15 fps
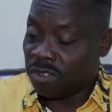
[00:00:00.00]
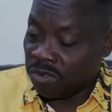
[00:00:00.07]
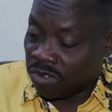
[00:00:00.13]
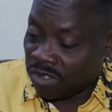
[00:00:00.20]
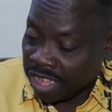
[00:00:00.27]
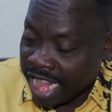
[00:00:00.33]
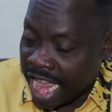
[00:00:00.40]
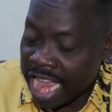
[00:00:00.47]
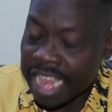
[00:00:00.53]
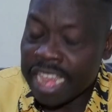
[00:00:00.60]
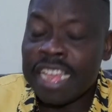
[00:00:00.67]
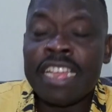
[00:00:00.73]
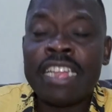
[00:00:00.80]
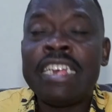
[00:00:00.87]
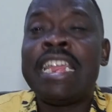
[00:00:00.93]
To today,
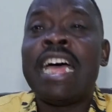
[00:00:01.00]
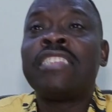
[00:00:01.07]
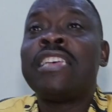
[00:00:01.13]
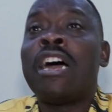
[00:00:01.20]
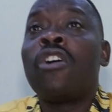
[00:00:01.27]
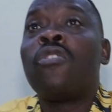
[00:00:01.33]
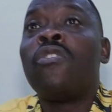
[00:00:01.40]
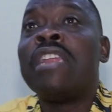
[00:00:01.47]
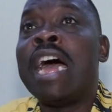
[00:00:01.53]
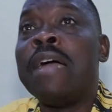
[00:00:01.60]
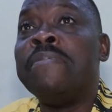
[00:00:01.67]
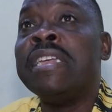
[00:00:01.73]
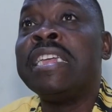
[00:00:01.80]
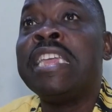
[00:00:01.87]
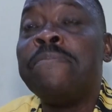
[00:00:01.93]
that's how God
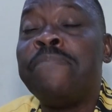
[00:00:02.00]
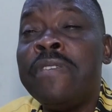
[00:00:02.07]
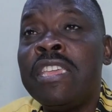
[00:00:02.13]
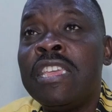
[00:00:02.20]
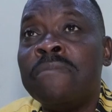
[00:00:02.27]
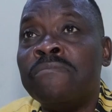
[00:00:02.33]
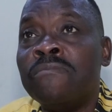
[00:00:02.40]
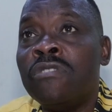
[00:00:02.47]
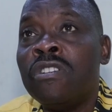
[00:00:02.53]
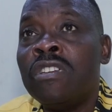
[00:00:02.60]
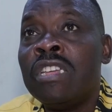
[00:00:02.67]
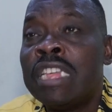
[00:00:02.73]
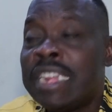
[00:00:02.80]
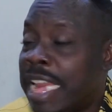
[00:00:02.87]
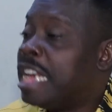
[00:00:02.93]
has been keeping him.
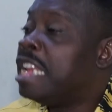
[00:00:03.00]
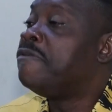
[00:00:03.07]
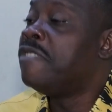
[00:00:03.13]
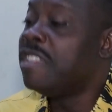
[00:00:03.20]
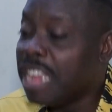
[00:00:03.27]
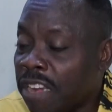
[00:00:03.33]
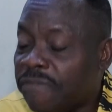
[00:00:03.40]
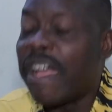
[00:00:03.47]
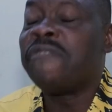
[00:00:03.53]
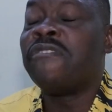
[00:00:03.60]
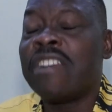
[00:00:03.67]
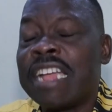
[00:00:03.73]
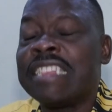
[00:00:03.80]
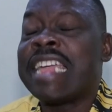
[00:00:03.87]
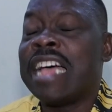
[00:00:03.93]
And if you need
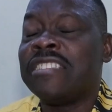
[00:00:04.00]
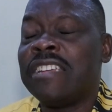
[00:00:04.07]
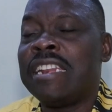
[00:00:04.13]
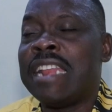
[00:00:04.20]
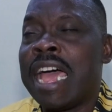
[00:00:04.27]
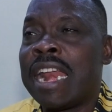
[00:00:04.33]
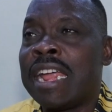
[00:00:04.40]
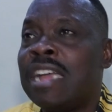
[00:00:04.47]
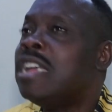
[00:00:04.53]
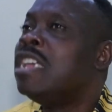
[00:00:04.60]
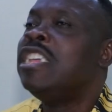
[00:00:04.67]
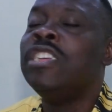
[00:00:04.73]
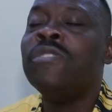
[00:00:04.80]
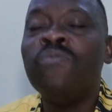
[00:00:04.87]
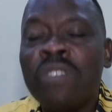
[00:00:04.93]
500,000 naira,
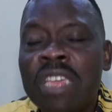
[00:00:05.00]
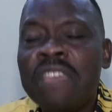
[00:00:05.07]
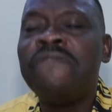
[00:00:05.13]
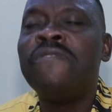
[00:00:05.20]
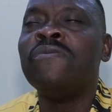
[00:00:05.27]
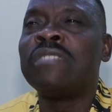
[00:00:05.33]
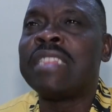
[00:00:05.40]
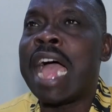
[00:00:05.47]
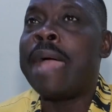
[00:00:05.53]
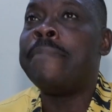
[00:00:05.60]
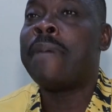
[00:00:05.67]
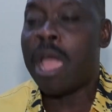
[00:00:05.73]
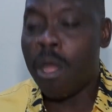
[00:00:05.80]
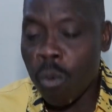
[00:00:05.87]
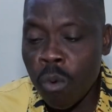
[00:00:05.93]
he will give you
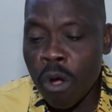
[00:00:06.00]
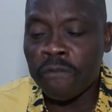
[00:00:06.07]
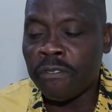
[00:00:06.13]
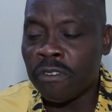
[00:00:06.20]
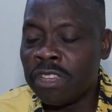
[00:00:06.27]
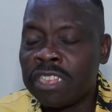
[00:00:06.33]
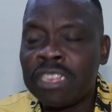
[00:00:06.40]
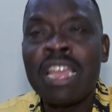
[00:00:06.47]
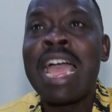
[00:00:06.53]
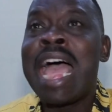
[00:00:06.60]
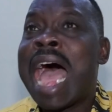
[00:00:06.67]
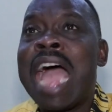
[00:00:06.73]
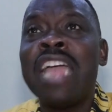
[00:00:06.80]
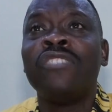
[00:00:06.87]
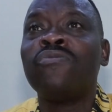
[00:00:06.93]
time and work for it.
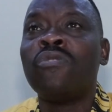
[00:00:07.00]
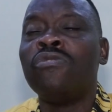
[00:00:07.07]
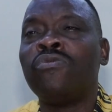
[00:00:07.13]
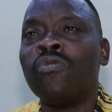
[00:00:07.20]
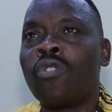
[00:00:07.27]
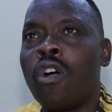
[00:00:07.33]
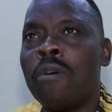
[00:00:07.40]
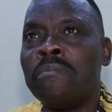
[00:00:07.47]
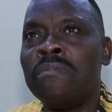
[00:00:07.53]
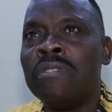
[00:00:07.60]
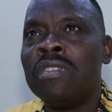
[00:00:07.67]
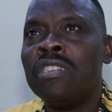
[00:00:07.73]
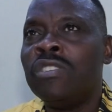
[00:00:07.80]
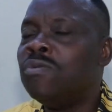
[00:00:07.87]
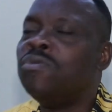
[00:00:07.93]
How it's going to come,
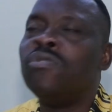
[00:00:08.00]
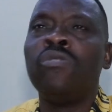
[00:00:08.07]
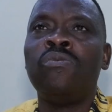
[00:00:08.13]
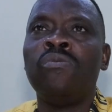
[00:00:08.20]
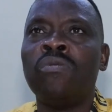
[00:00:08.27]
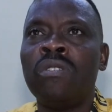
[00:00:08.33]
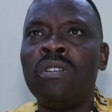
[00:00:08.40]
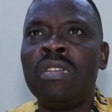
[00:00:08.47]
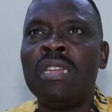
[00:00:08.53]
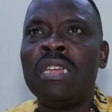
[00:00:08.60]
we don't know.